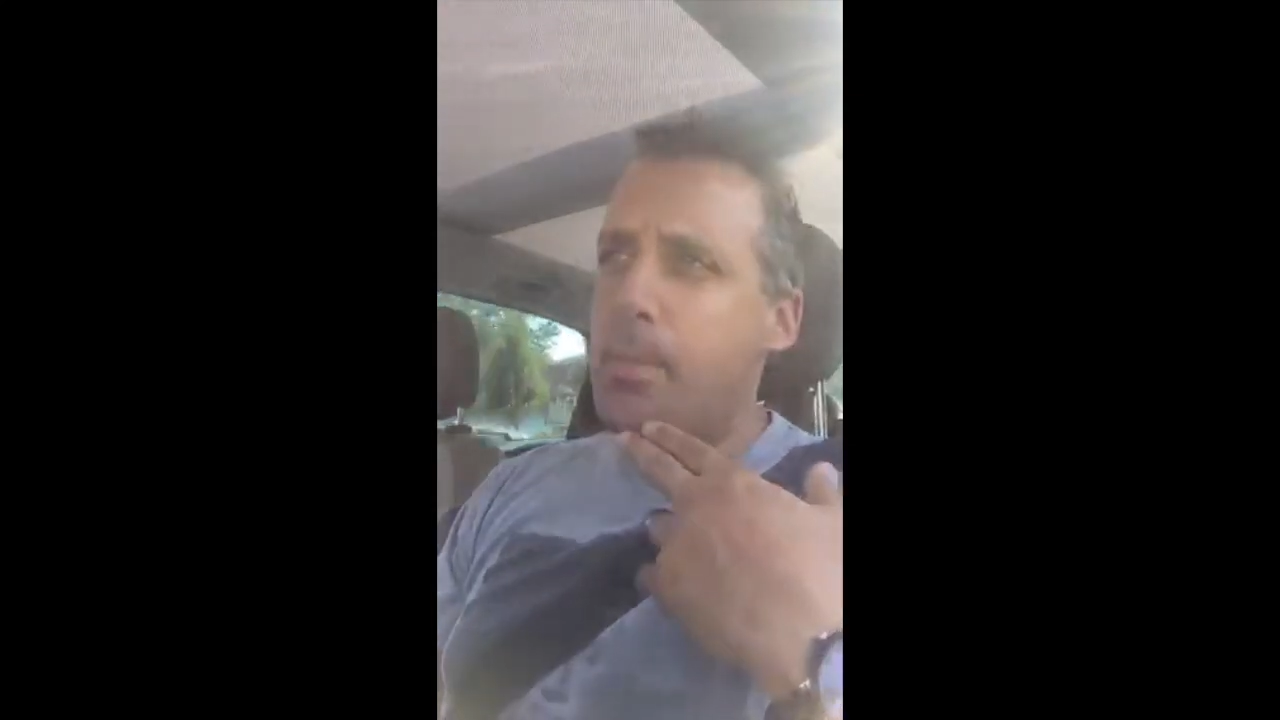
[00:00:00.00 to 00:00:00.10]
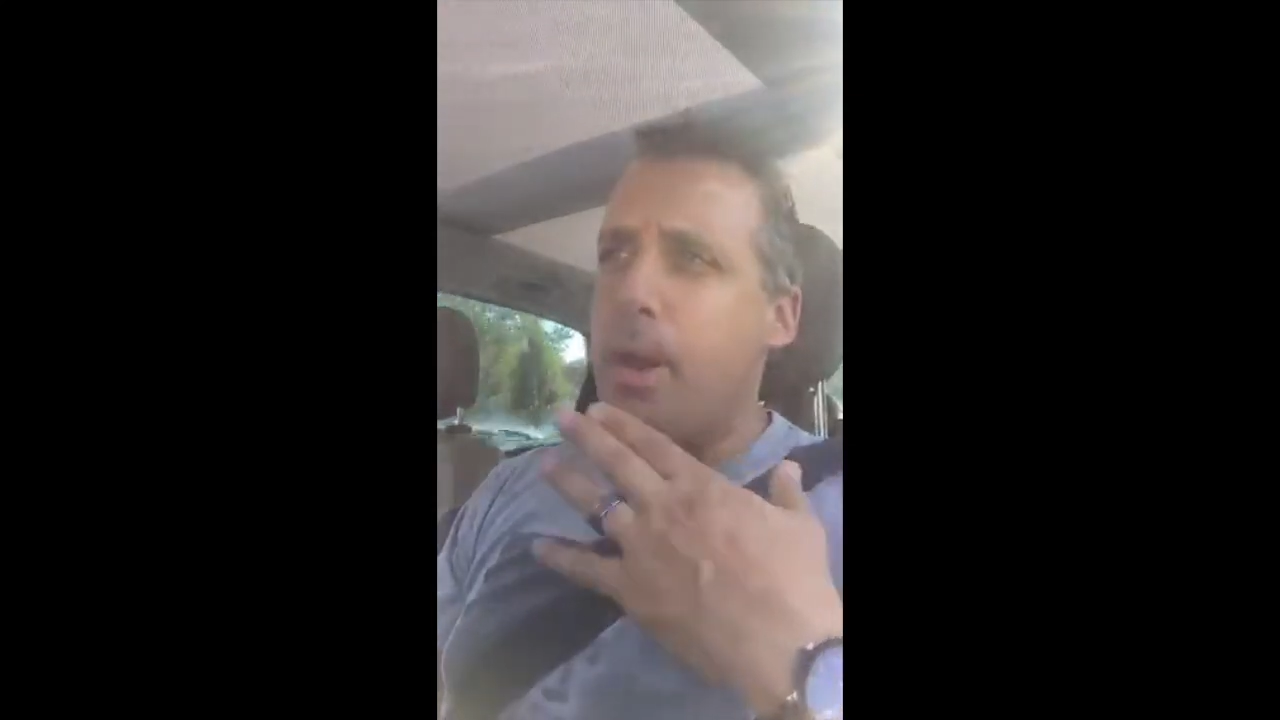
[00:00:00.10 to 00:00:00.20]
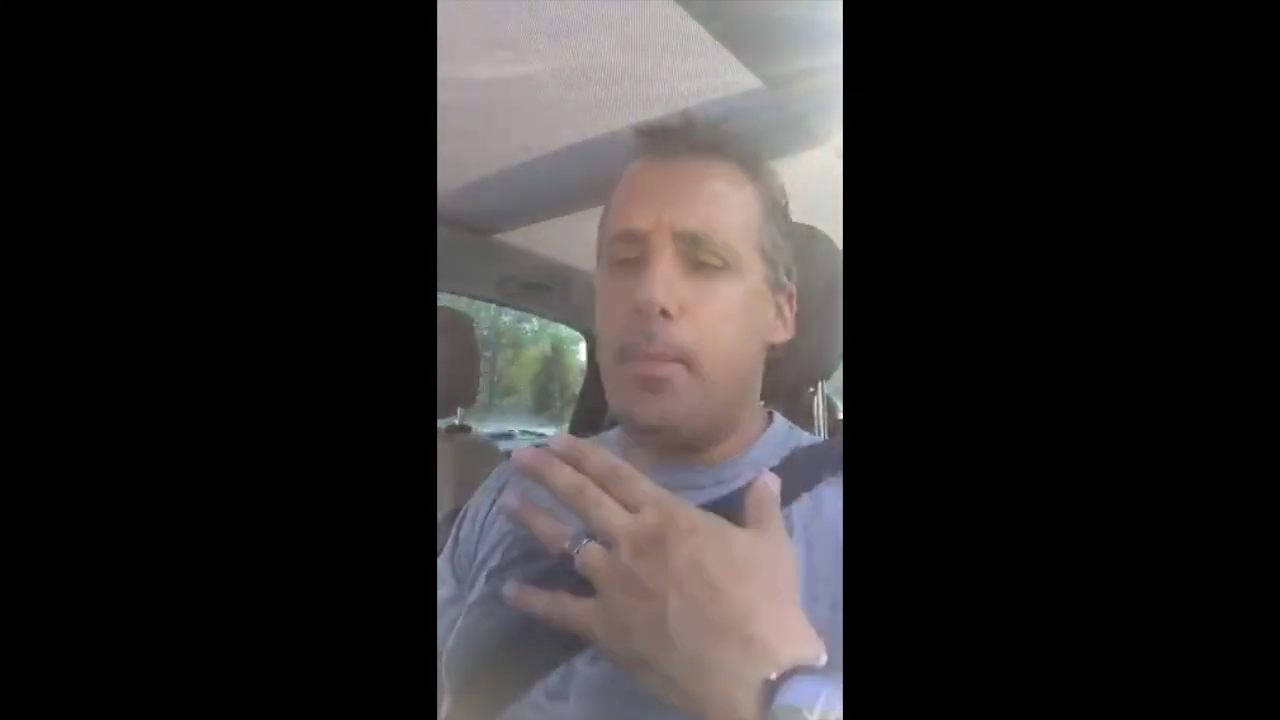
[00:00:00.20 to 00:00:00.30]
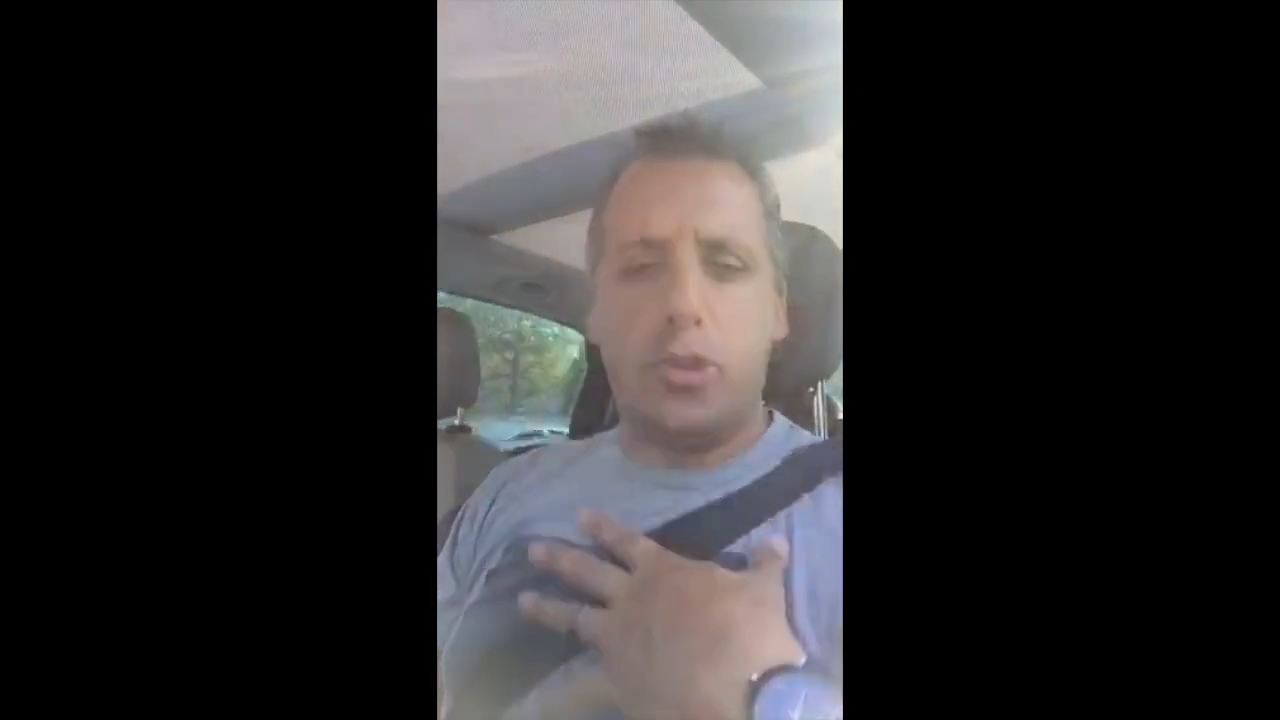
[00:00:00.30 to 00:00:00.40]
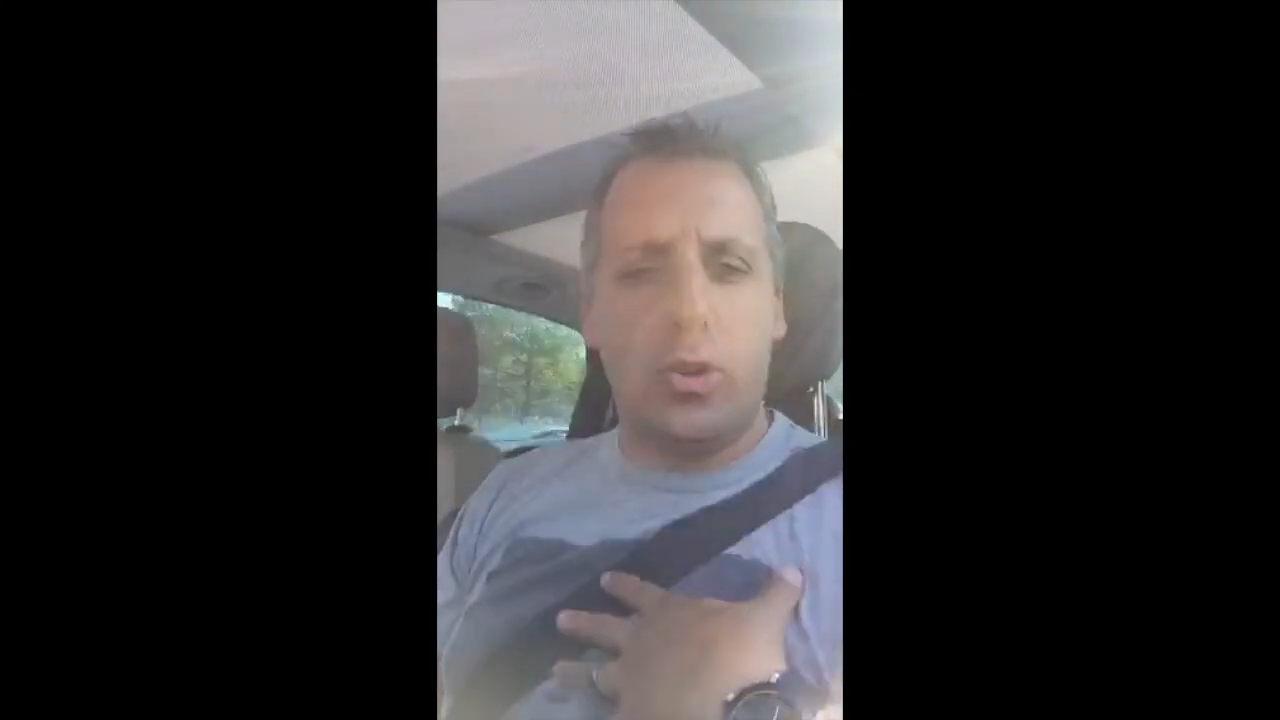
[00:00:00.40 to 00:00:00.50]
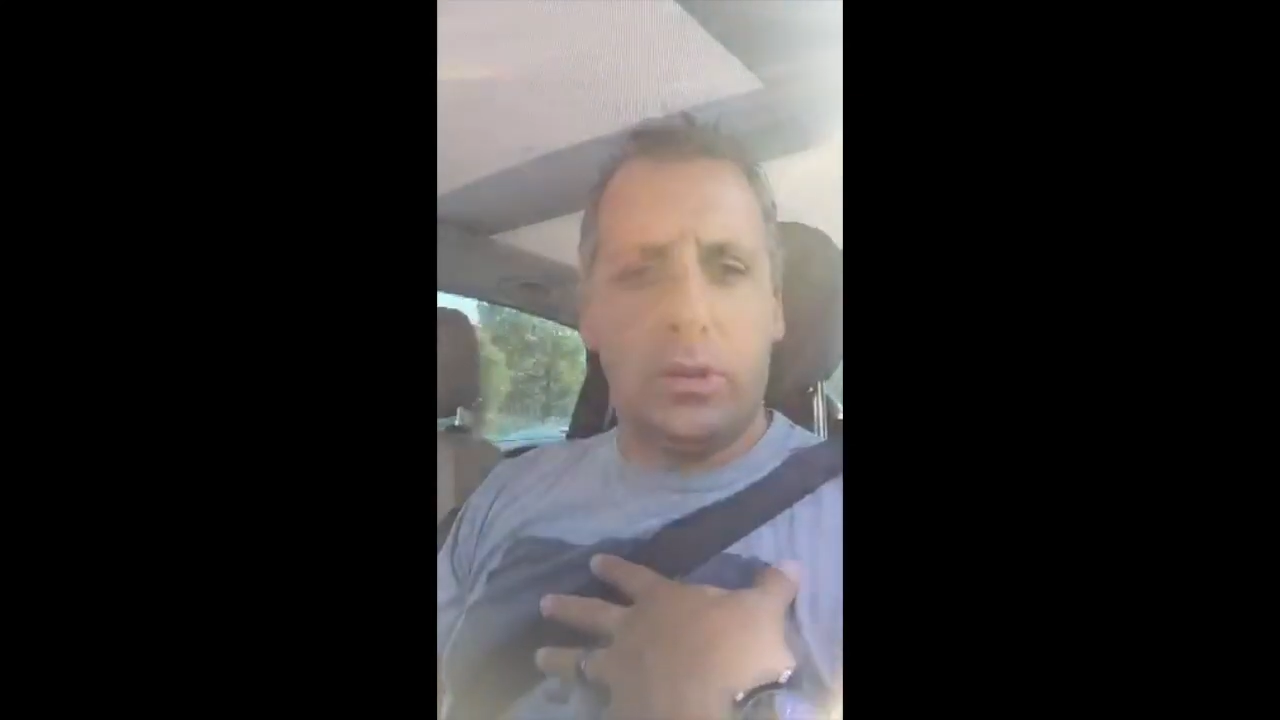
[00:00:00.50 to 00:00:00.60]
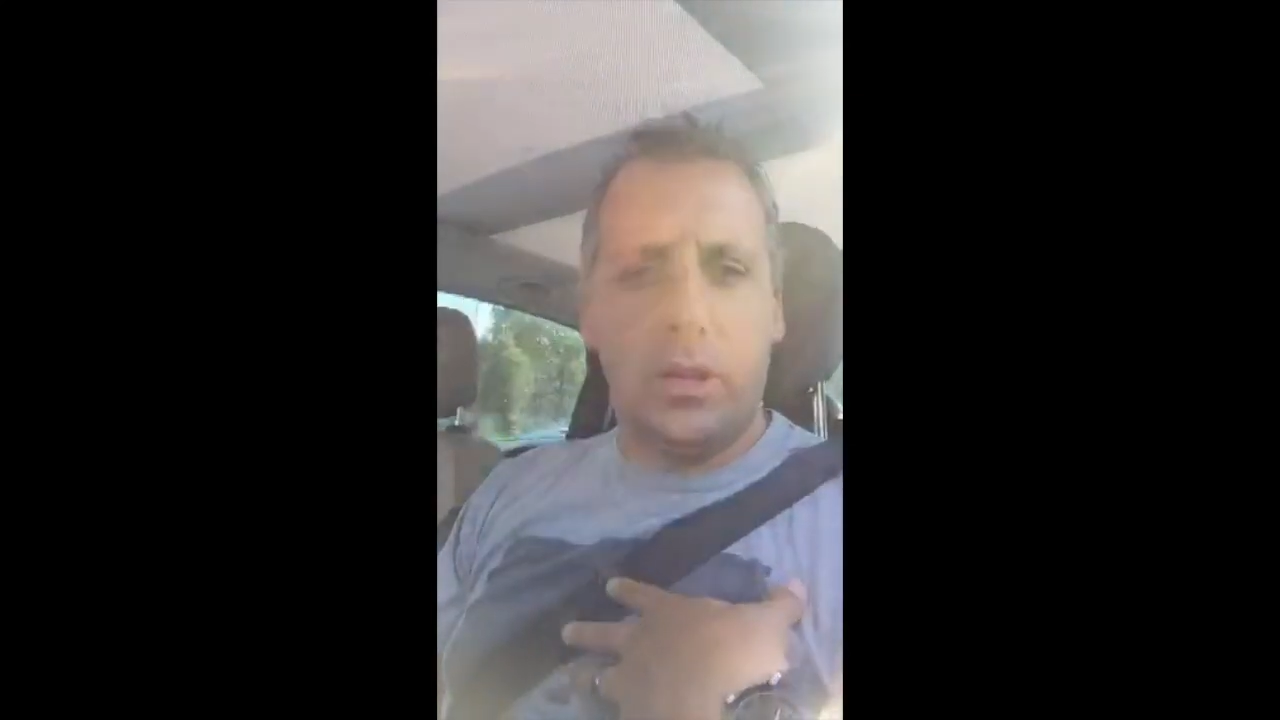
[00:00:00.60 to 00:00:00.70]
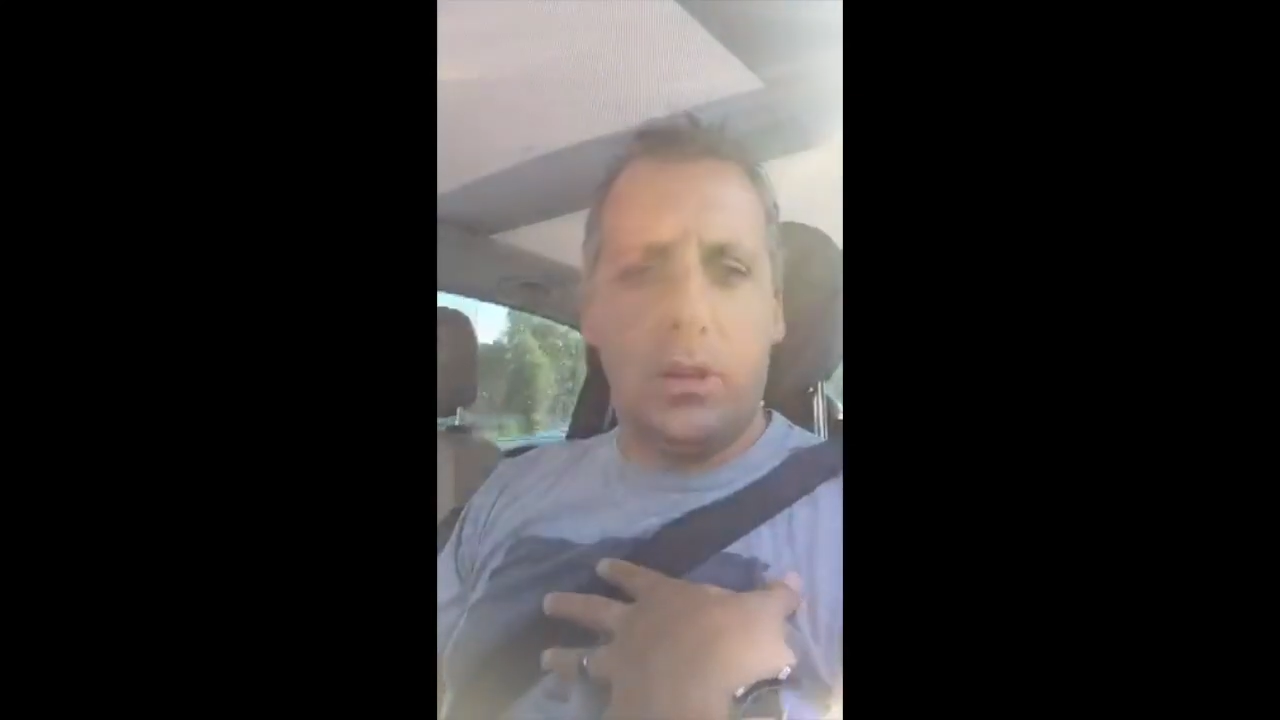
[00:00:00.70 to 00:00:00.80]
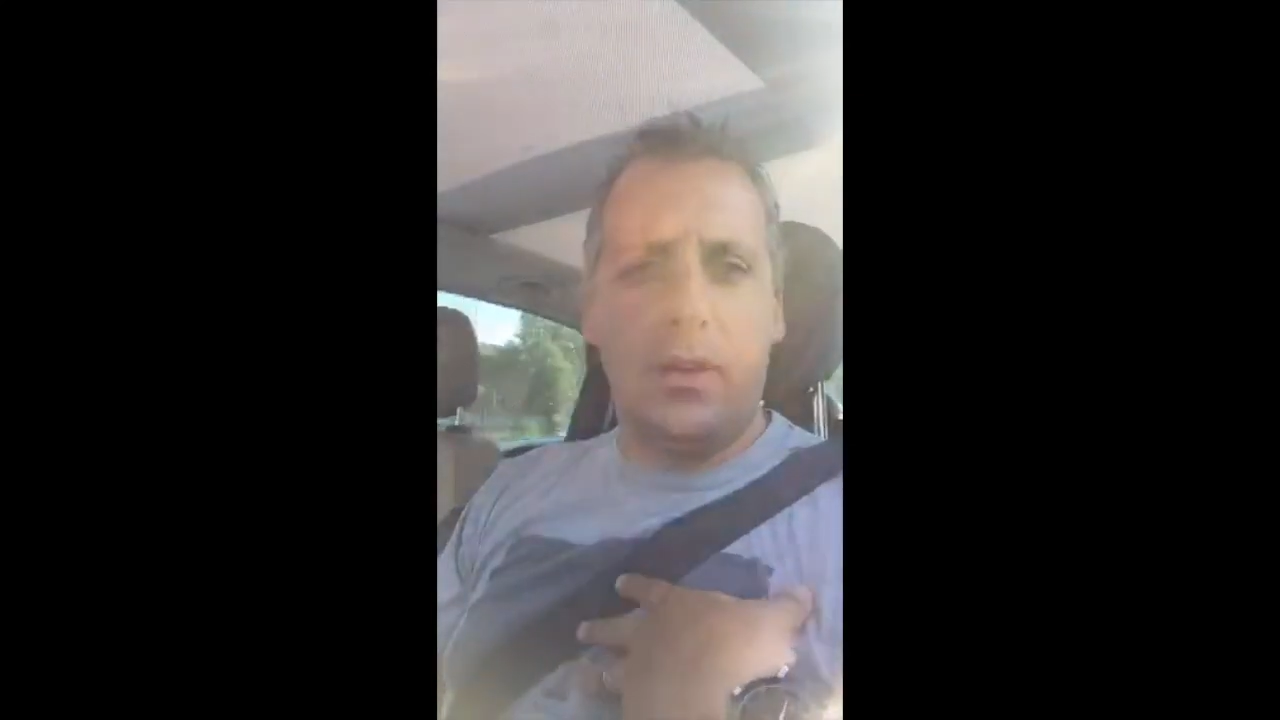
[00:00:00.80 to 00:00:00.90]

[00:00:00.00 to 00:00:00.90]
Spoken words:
but I'm a chocolate